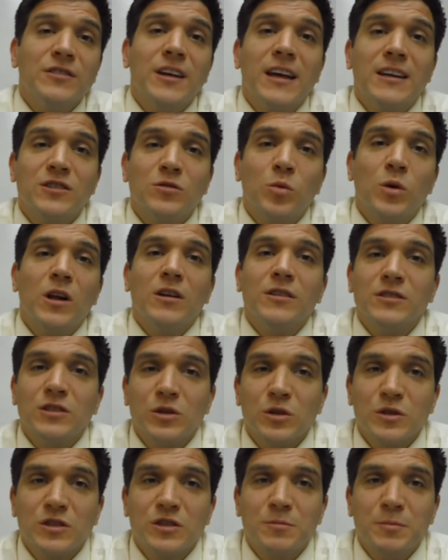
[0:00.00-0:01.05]
as well as your
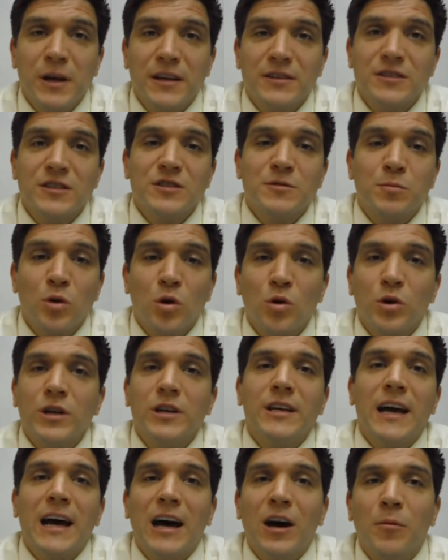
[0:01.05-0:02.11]
expenses broken
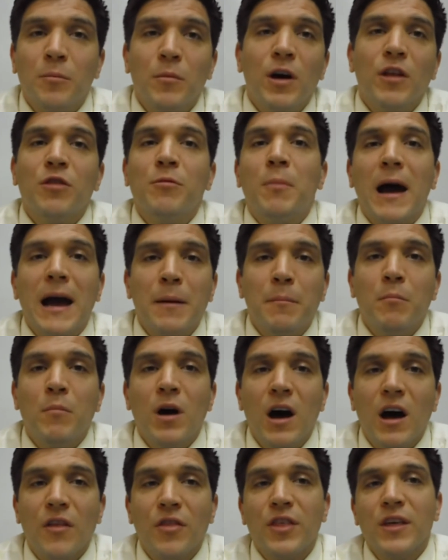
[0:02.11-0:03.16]
down month by
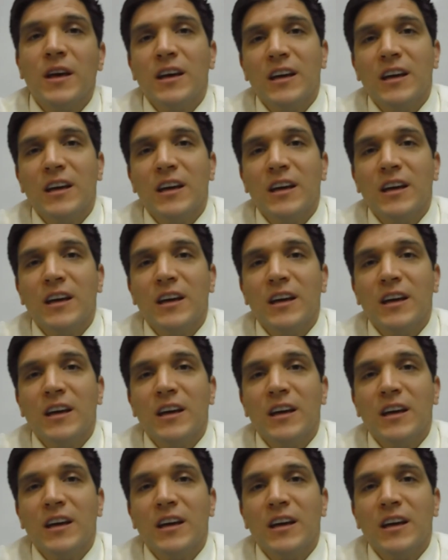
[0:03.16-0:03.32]
month.